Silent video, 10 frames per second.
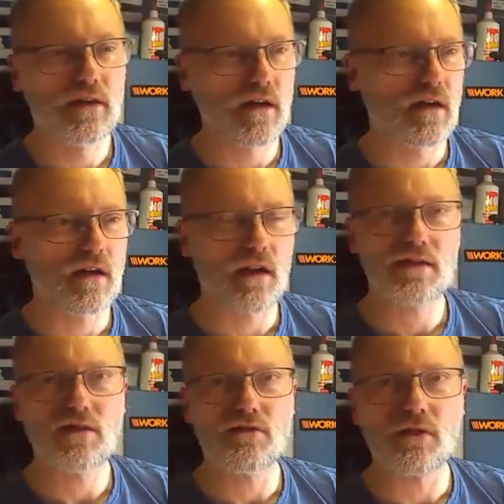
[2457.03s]
I
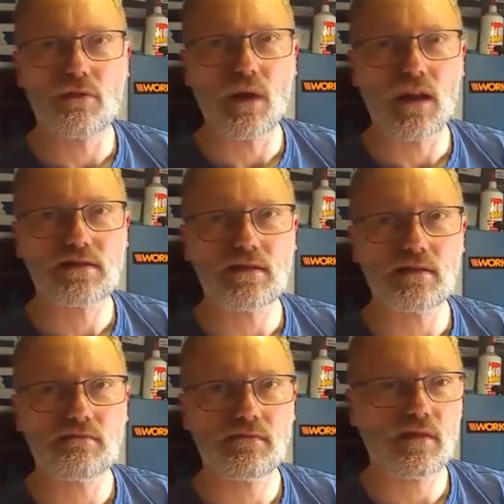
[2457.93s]
didn't do very well at it
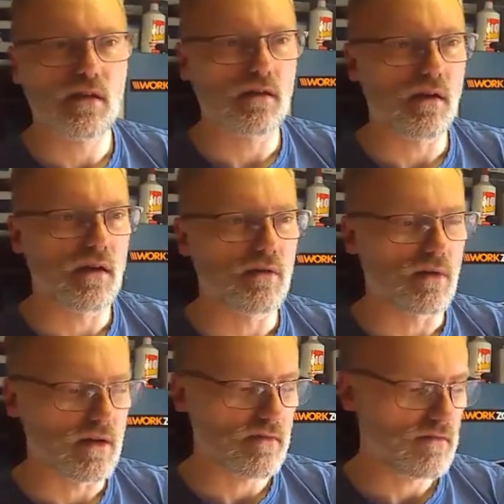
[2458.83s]

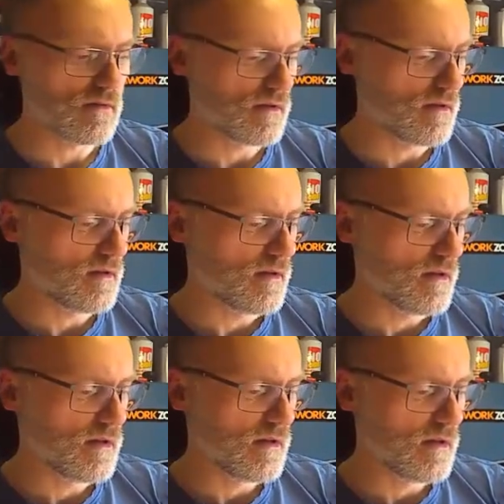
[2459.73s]
anyway.
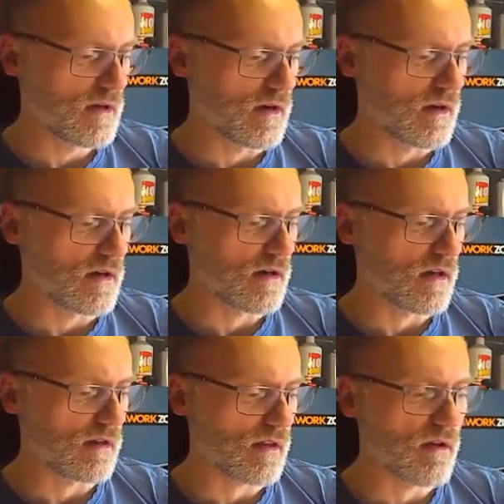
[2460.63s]

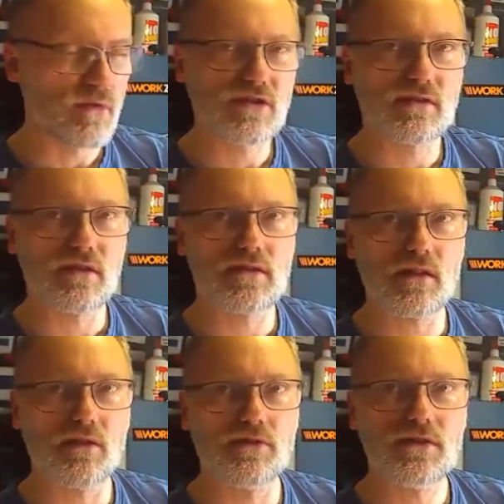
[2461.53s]
I kind of wish I'd done
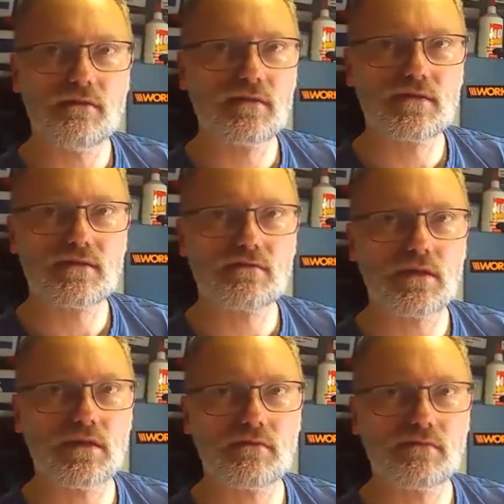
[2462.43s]
technology because
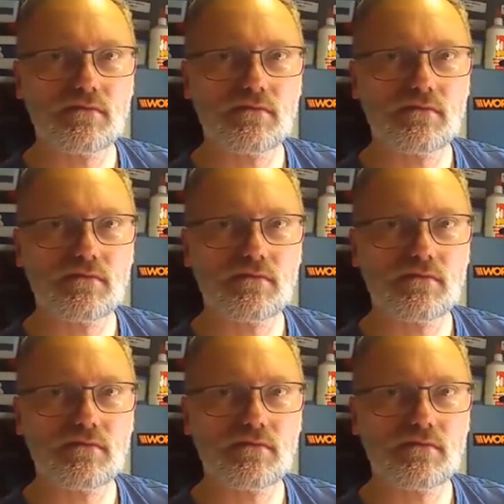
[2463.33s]
I